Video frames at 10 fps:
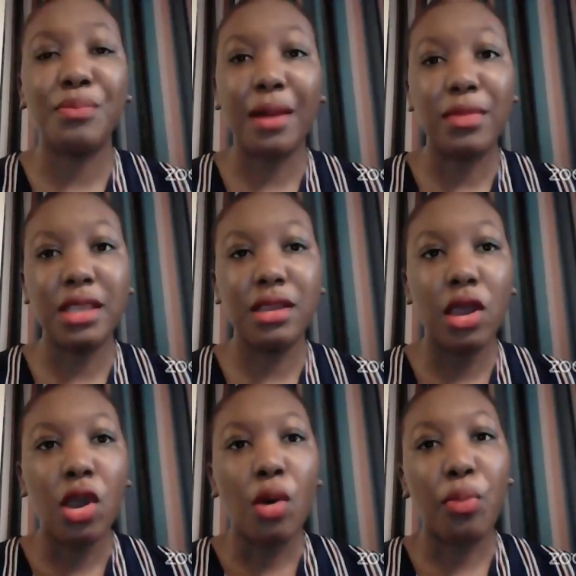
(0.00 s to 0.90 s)
public
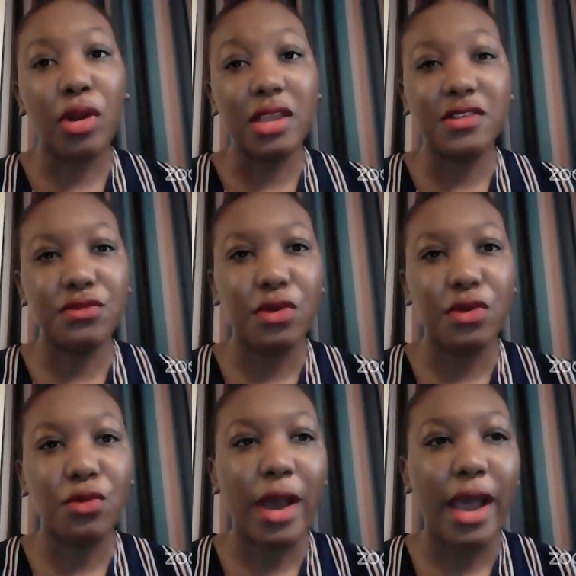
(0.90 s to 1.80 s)
policy
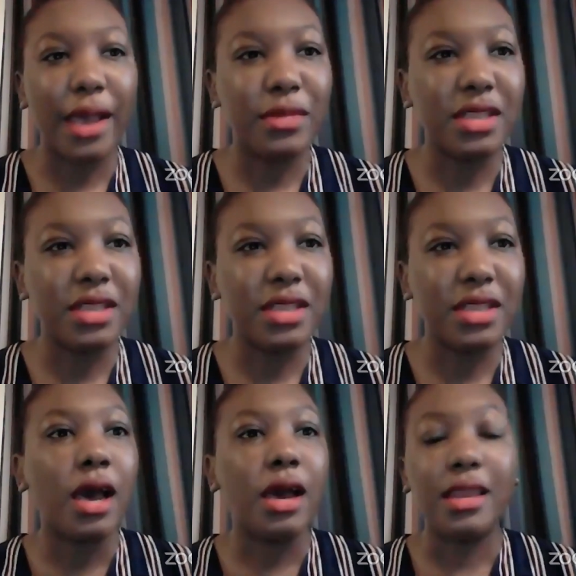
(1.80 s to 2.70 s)
requirements
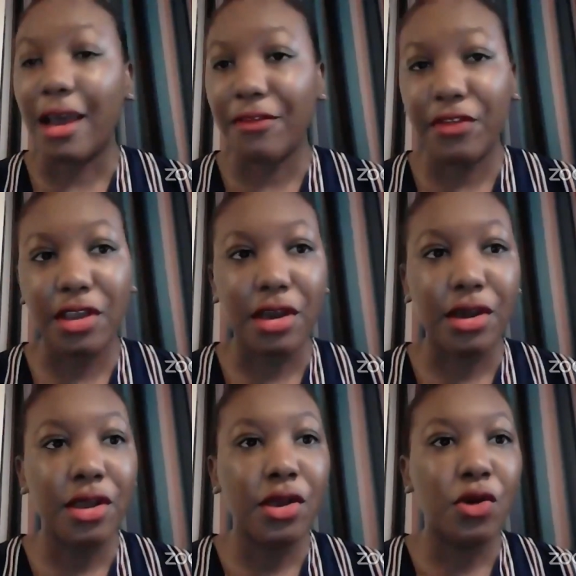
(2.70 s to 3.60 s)
in
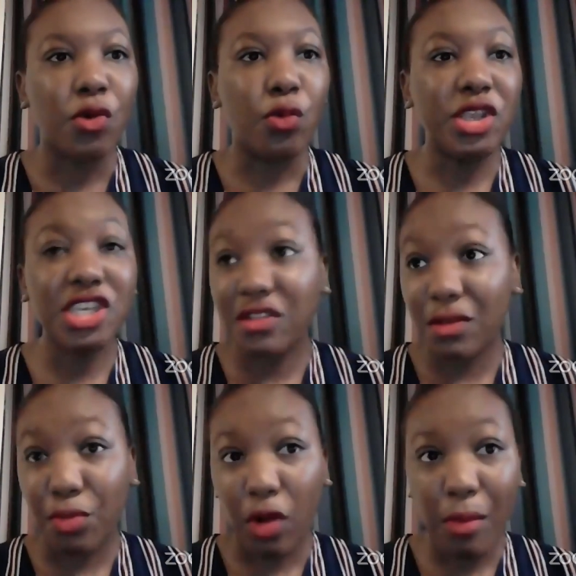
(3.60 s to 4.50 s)
Africa, which is a
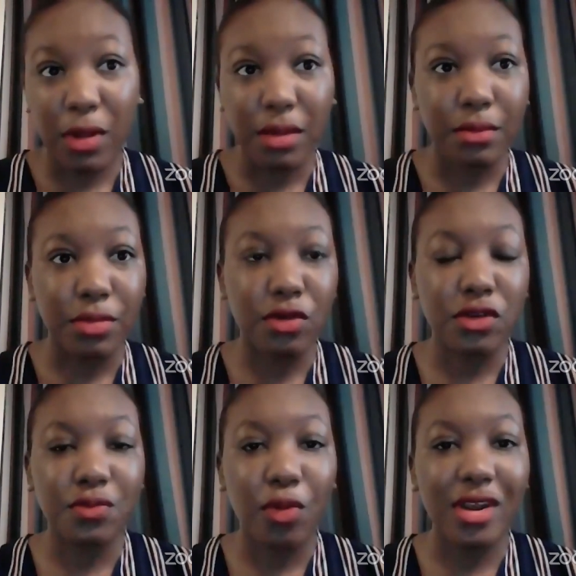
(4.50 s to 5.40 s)
problem
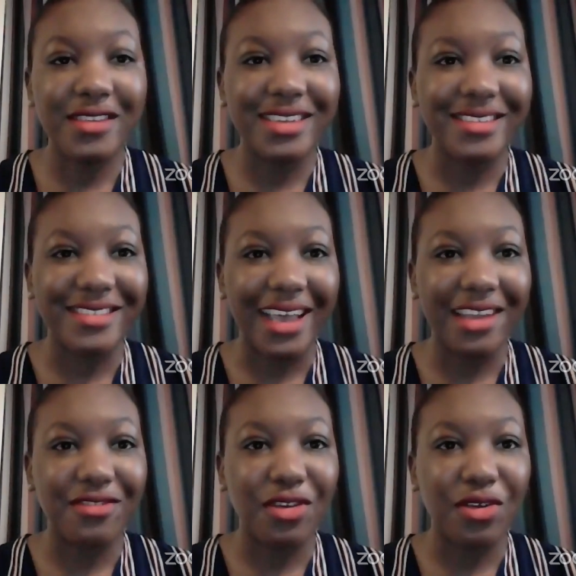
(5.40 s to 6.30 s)
because policy
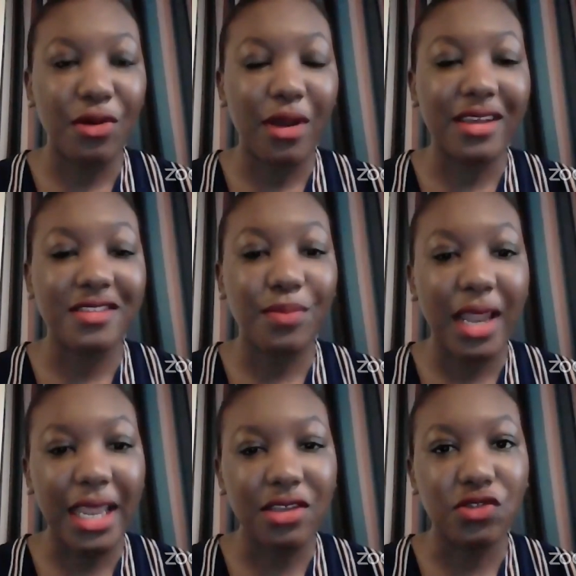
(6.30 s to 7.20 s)
design requires
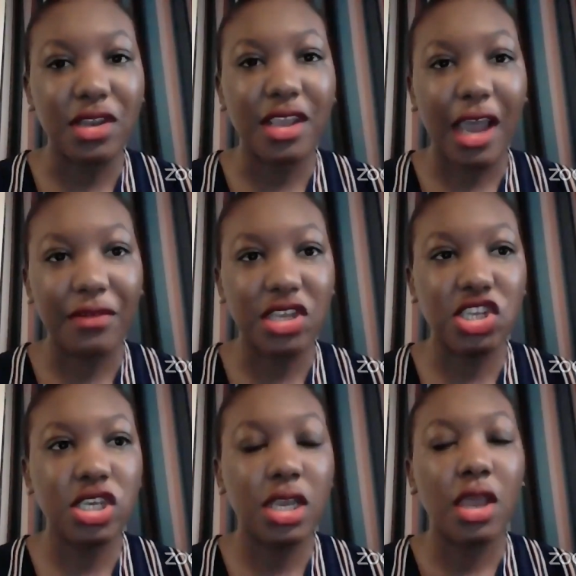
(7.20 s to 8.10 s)
planning to
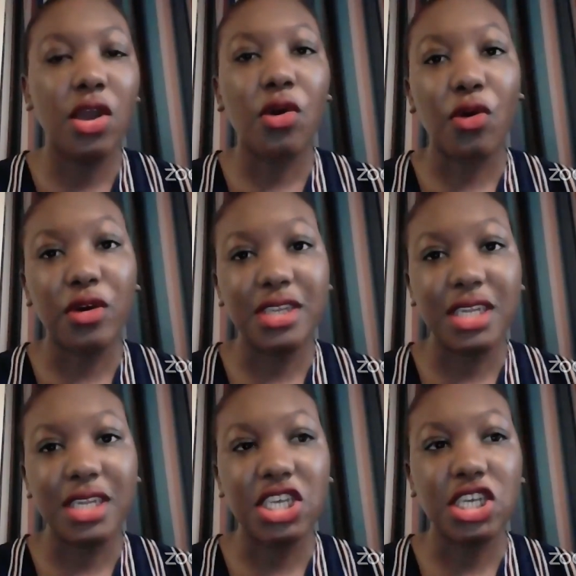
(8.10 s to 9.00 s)
encourage
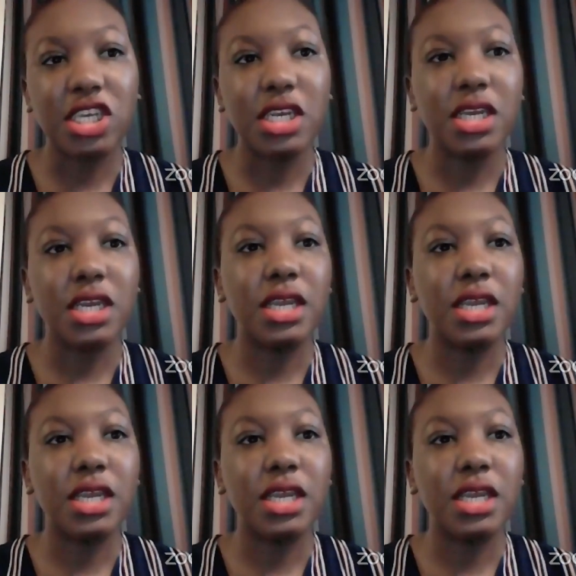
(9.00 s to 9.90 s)
coordination
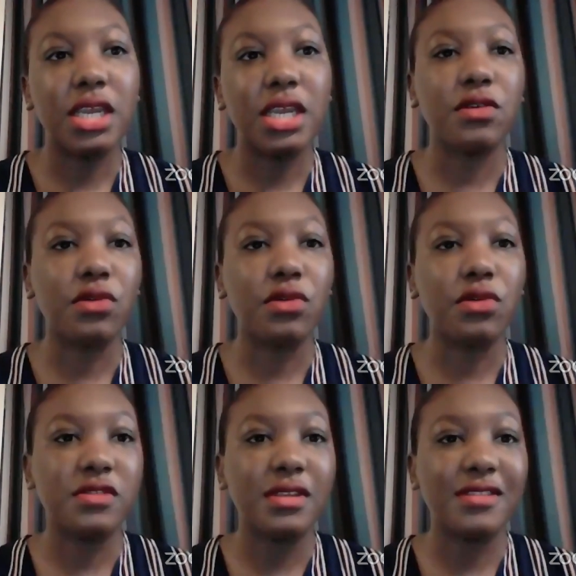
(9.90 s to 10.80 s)
and coherence
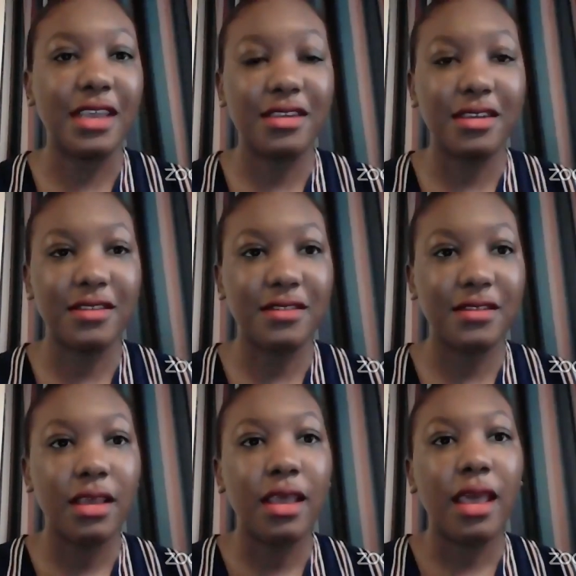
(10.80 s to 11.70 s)
across sectors
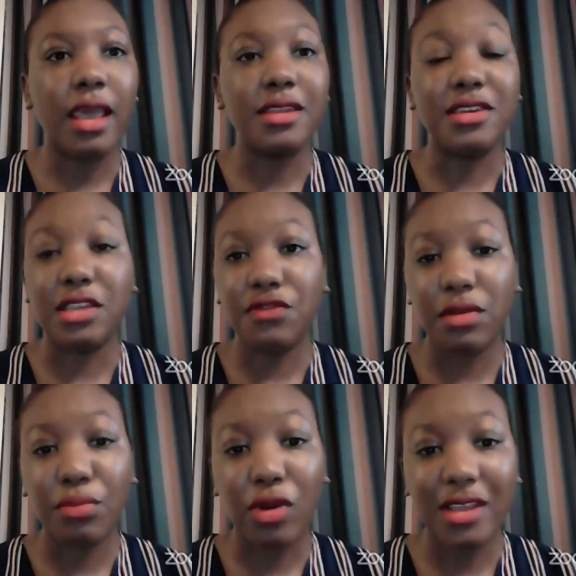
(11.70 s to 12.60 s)
and
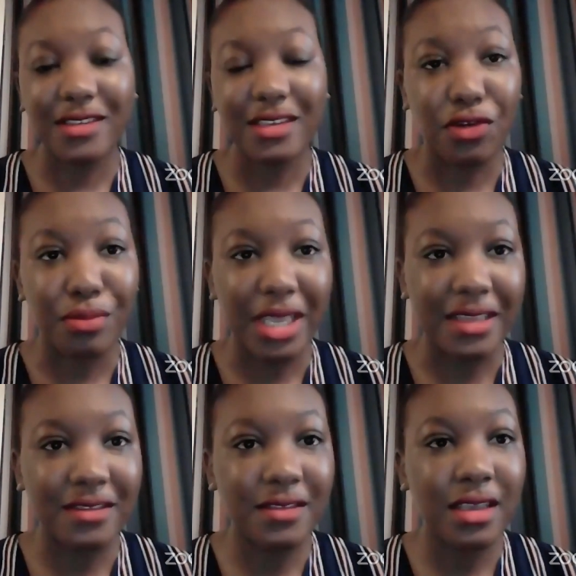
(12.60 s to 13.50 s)
different policy
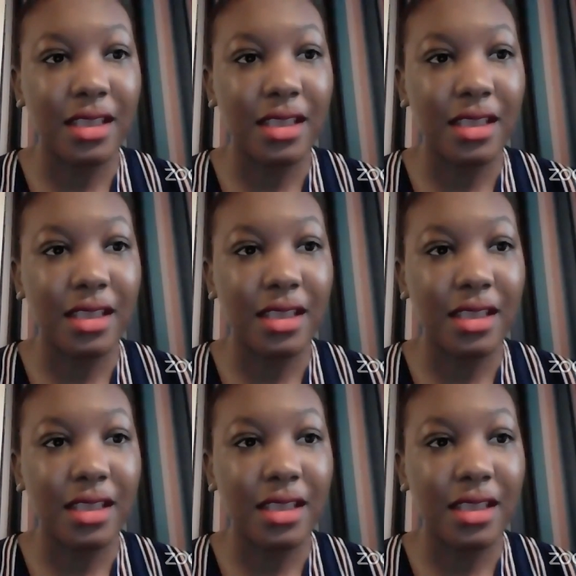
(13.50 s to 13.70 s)
domains.